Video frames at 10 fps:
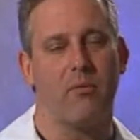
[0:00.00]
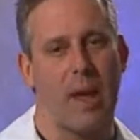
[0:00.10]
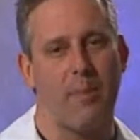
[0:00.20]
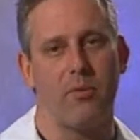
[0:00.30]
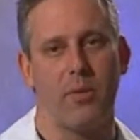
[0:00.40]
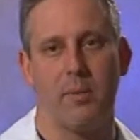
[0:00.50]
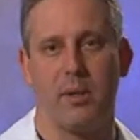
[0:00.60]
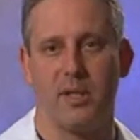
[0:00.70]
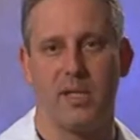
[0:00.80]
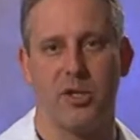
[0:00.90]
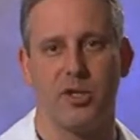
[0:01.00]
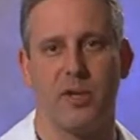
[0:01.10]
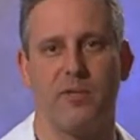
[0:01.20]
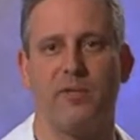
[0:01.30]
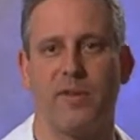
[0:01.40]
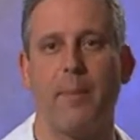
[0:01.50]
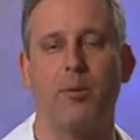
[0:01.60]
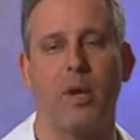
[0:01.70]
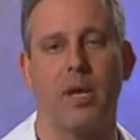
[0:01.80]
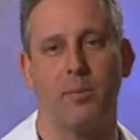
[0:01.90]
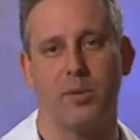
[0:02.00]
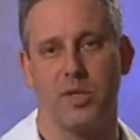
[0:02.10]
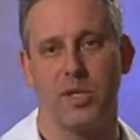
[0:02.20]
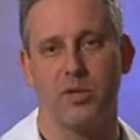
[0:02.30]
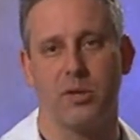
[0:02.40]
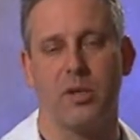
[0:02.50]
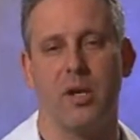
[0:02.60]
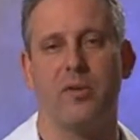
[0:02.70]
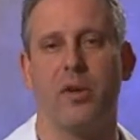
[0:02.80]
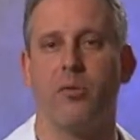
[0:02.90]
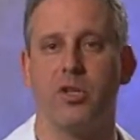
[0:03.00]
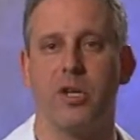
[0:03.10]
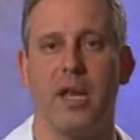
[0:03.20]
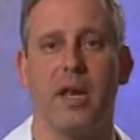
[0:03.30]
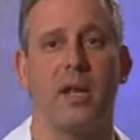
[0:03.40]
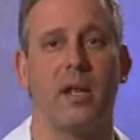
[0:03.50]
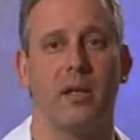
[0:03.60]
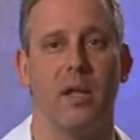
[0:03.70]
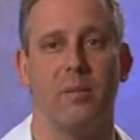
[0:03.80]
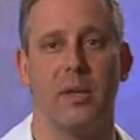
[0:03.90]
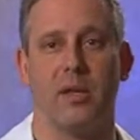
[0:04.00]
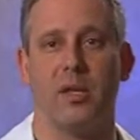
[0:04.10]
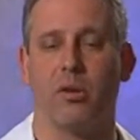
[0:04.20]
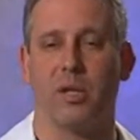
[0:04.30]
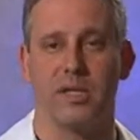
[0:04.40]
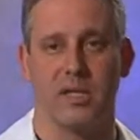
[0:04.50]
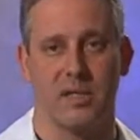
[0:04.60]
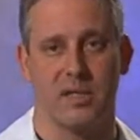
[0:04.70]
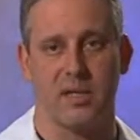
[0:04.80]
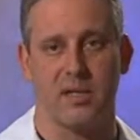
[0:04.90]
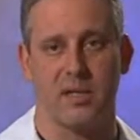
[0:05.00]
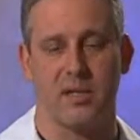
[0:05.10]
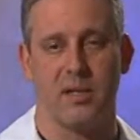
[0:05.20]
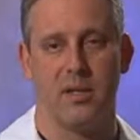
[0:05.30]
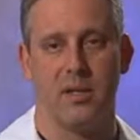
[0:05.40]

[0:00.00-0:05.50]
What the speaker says: and rapid rehabilitation of a flap-creating procedure that originated in Colombia in the early 60s.